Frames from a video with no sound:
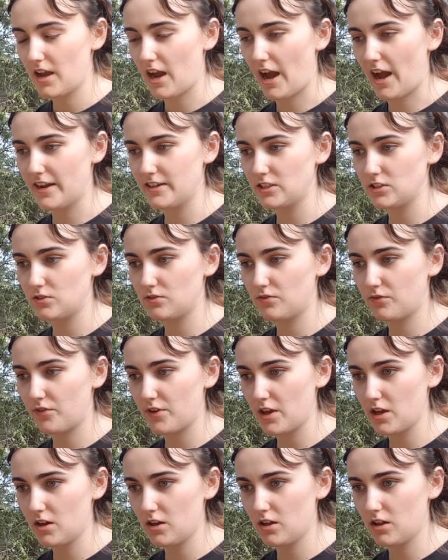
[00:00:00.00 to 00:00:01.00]
I just
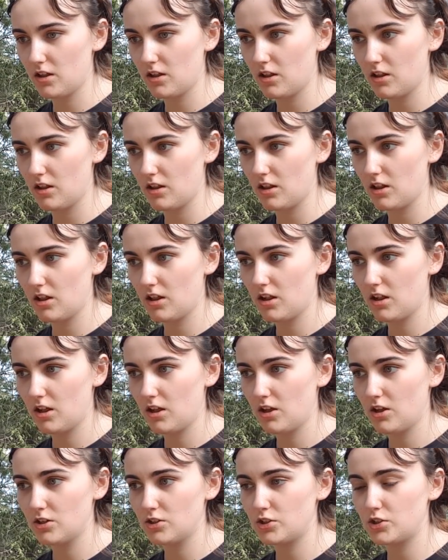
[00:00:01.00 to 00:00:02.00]
feel
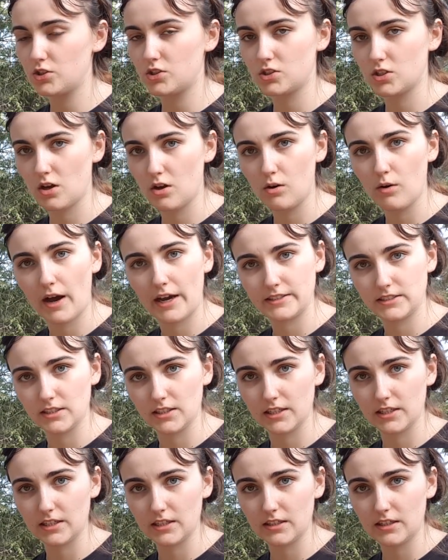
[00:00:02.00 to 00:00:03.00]
so
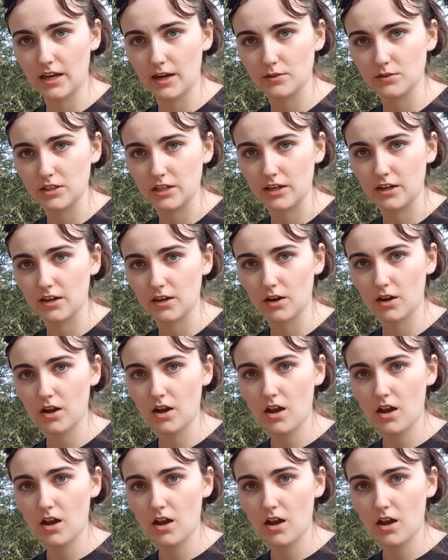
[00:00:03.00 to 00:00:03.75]
isolated out here.